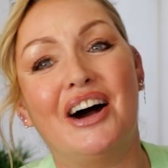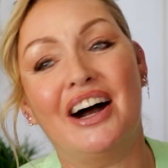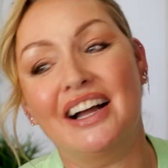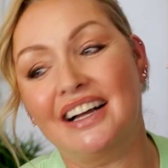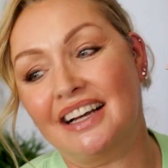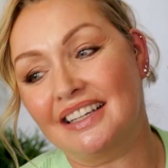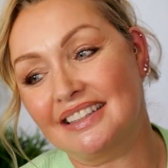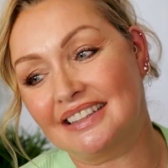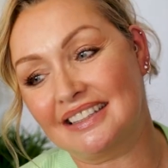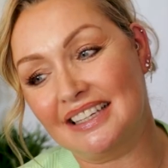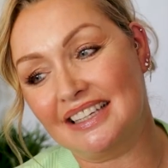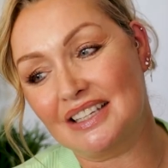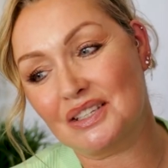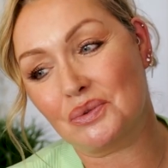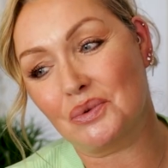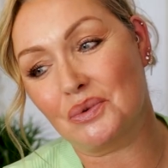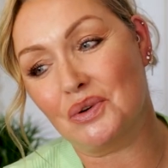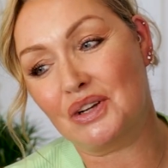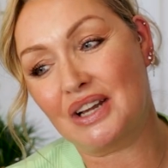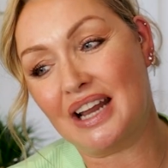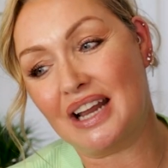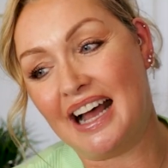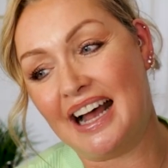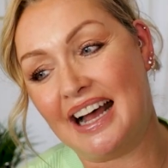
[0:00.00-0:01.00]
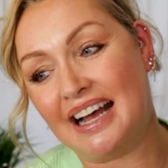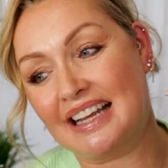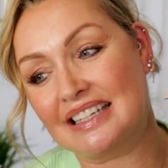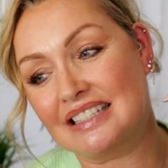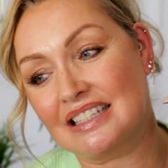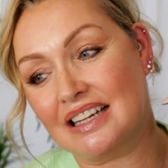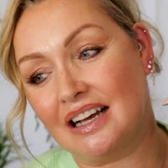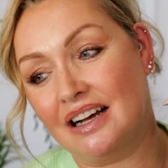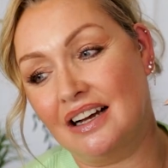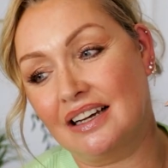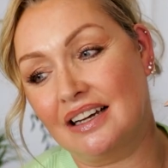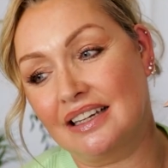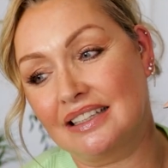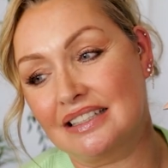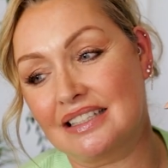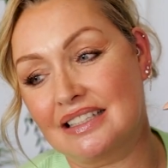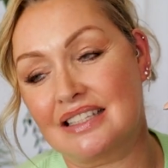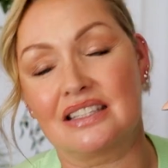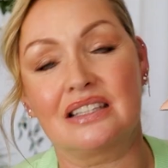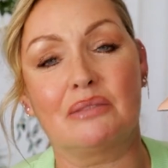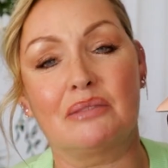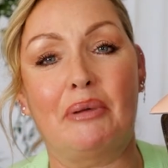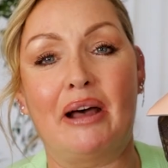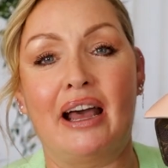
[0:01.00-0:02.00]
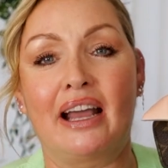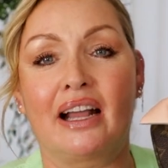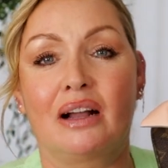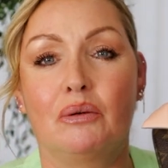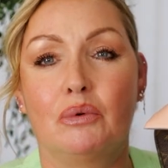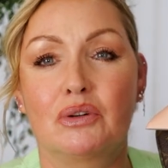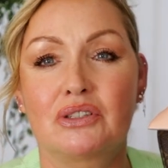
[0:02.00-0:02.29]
I got this one, and this is the bag I